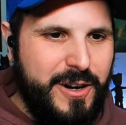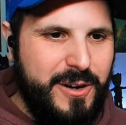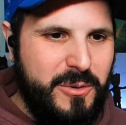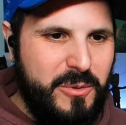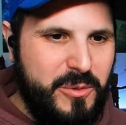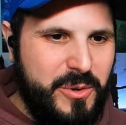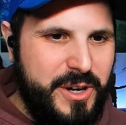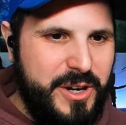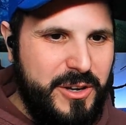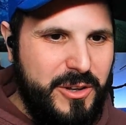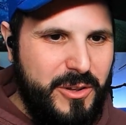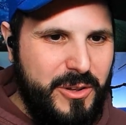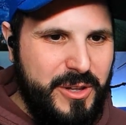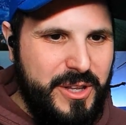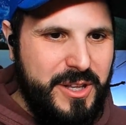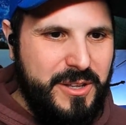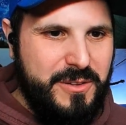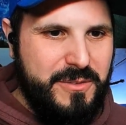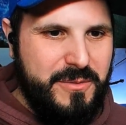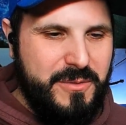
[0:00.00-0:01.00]
a
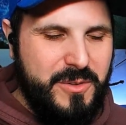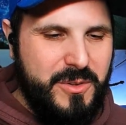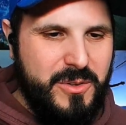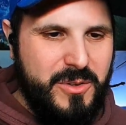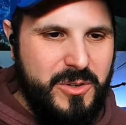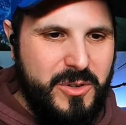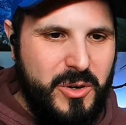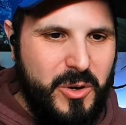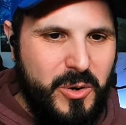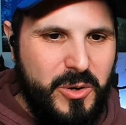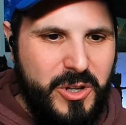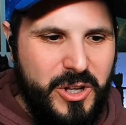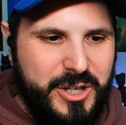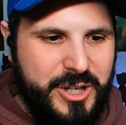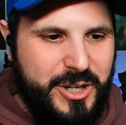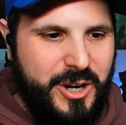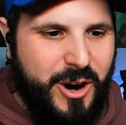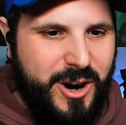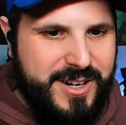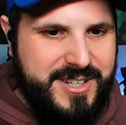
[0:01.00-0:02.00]
really cool
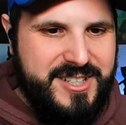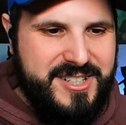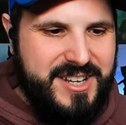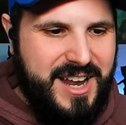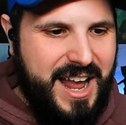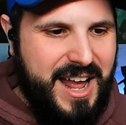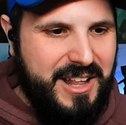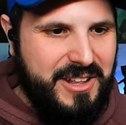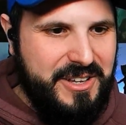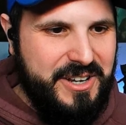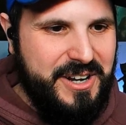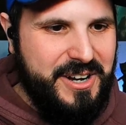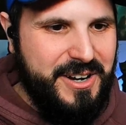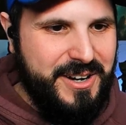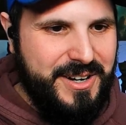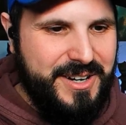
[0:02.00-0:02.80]
looking art style here.